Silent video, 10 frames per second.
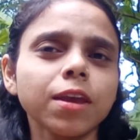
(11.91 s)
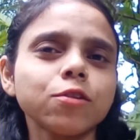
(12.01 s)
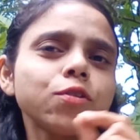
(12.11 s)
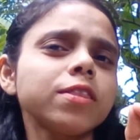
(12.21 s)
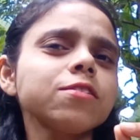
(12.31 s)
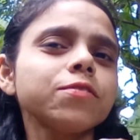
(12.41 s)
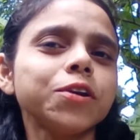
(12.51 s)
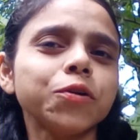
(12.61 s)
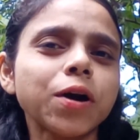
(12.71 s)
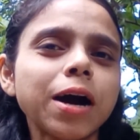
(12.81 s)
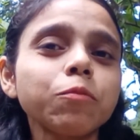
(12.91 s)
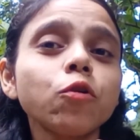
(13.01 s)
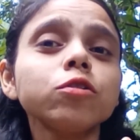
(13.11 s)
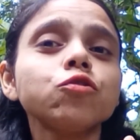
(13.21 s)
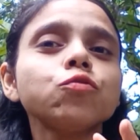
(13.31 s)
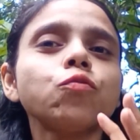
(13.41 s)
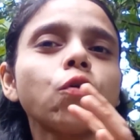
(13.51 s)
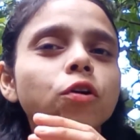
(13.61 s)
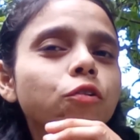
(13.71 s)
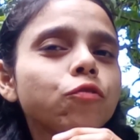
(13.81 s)
So in this video, I'm going to
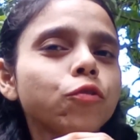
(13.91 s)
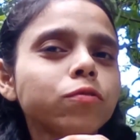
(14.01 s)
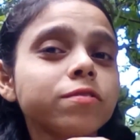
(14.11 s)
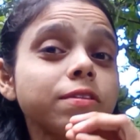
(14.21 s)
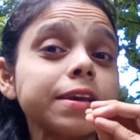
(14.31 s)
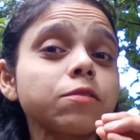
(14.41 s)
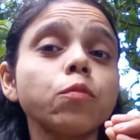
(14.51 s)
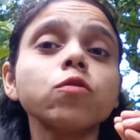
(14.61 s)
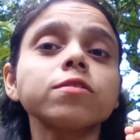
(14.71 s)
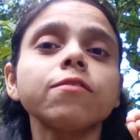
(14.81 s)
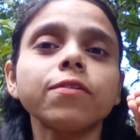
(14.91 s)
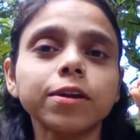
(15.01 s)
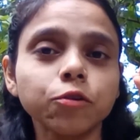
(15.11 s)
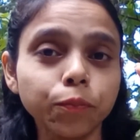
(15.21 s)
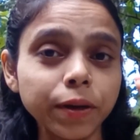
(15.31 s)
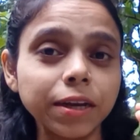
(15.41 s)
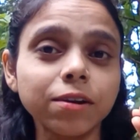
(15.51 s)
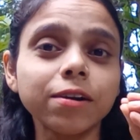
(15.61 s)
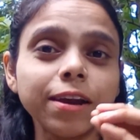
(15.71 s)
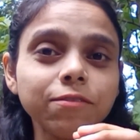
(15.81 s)
walk you through 6 most effective
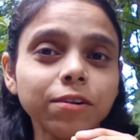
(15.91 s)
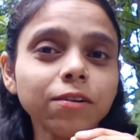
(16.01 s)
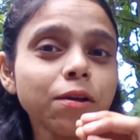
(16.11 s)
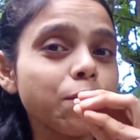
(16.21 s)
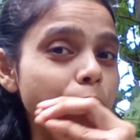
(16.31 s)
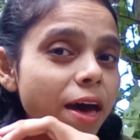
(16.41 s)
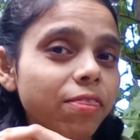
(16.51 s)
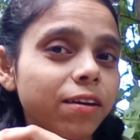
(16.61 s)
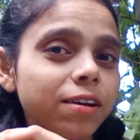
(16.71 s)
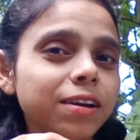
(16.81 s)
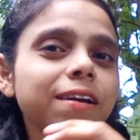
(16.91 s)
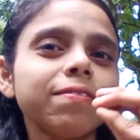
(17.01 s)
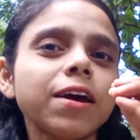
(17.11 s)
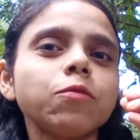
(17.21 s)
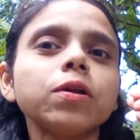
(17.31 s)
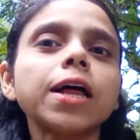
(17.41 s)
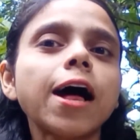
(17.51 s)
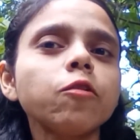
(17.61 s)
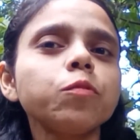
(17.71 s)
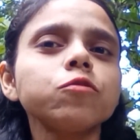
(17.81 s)
beginner level method that will
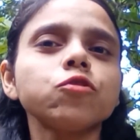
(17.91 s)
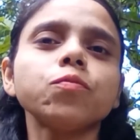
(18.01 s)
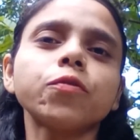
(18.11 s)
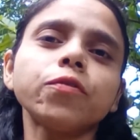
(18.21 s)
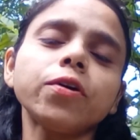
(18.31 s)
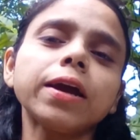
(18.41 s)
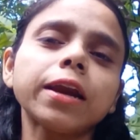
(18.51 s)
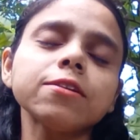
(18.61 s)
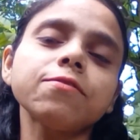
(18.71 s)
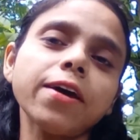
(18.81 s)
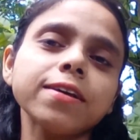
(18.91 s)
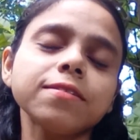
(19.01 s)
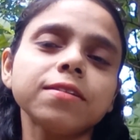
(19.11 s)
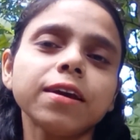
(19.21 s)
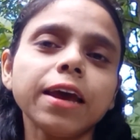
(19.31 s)
help you to improve your English fast.